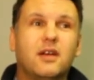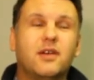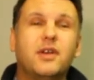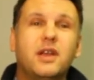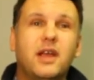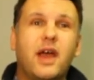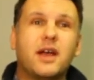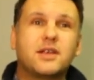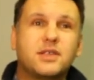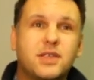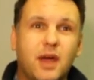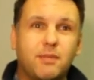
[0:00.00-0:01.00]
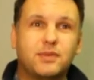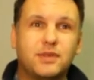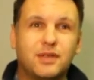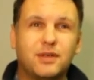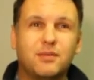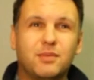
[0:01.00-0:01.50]
really accept
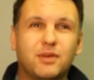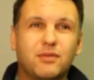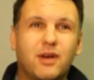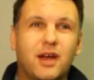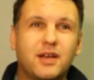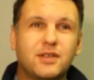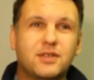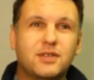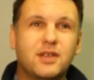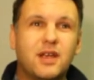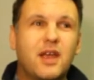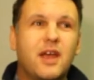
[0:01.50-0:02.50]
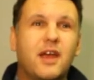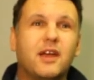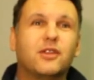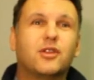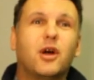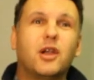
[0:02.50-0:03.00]
human rights
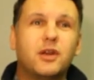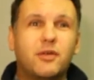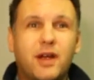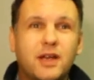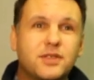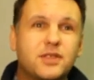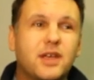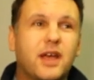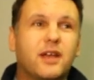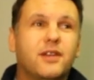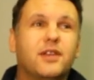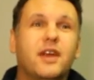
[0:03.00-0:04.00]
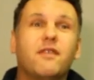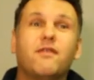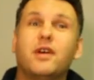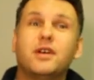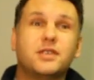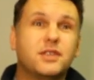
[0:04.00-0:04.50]
and tolerance and
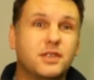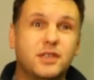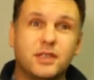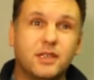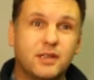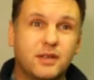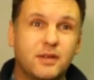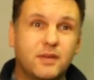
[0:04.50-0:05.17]
diversity.